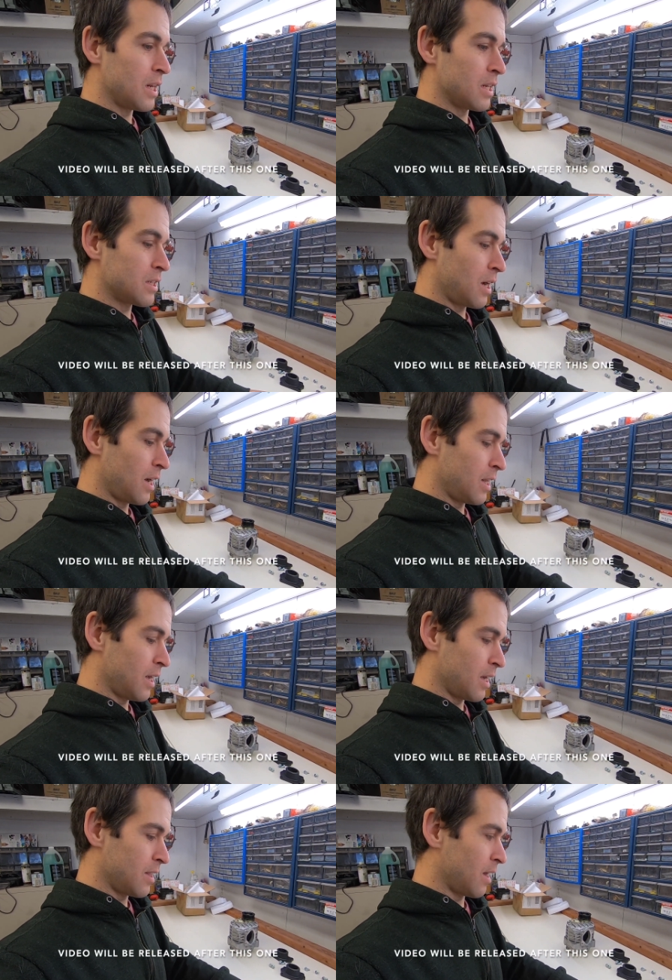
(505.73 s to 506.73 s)
and
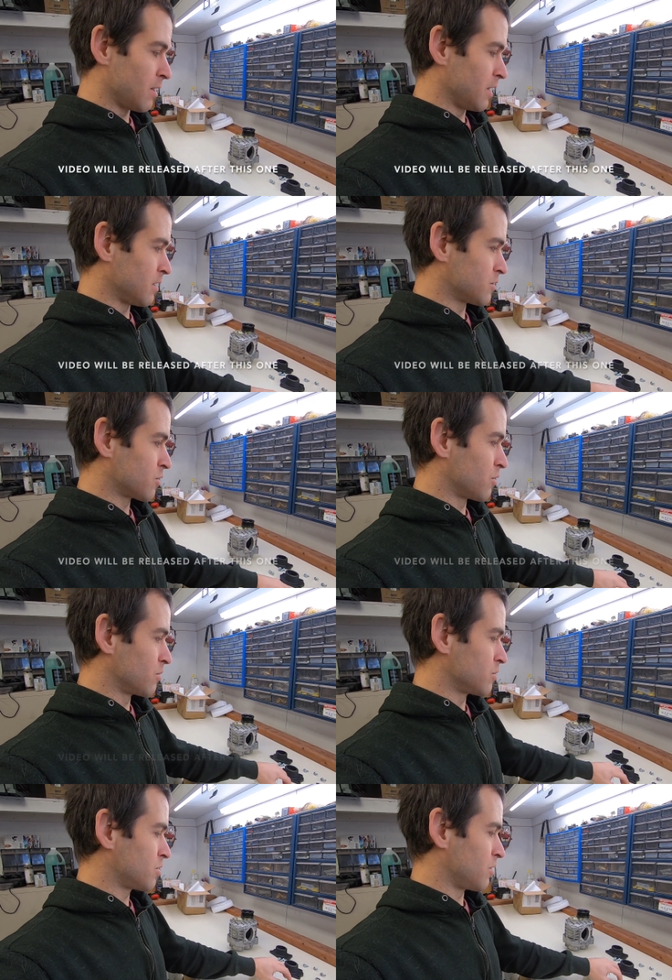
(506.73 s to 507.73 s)
tidy and that little
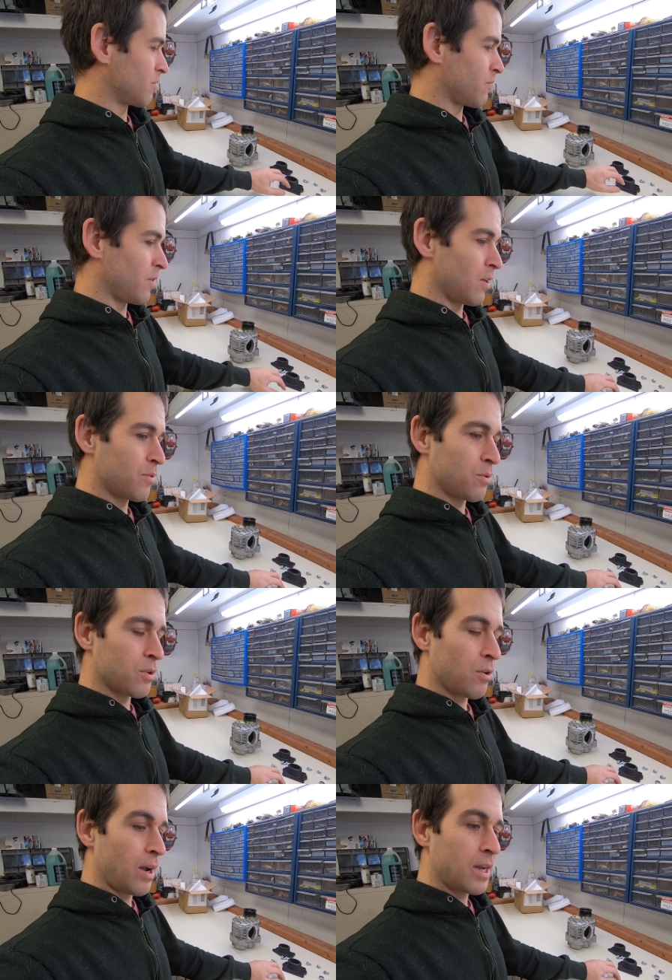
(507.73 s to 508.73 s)
screws couldn't fall through the
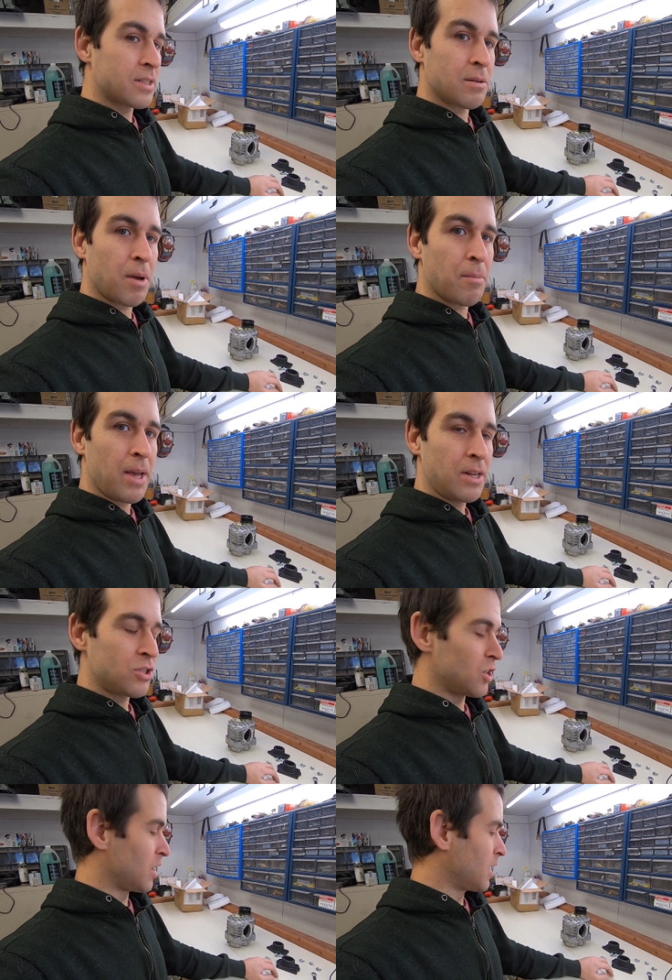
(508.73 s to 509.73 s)
cracks in my bench.